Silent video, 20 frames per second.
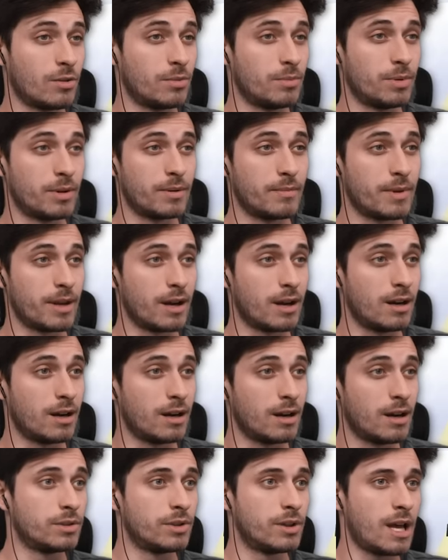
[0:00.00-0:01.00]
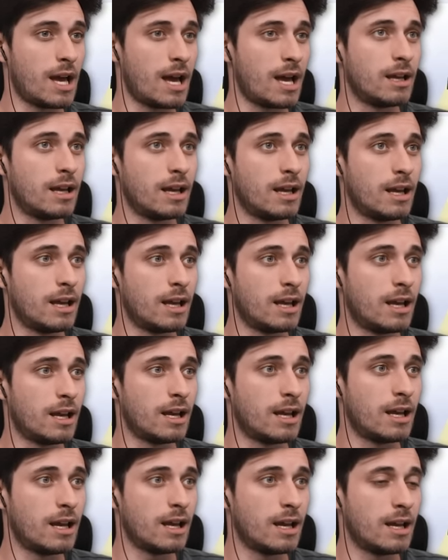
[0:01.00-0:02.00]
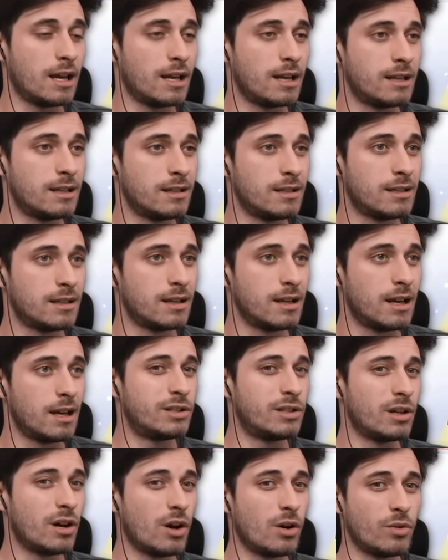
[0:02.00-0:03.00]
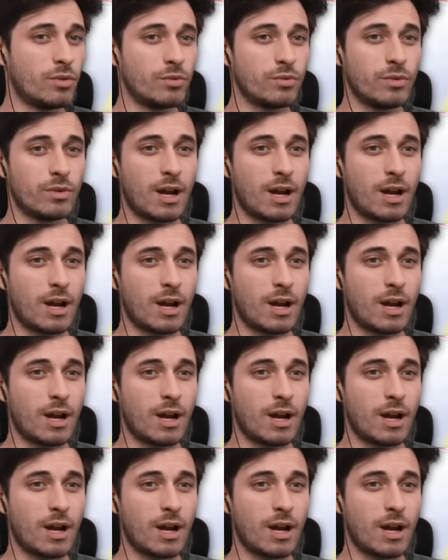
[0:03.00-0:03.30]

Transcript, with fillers: put him there. Do that and don't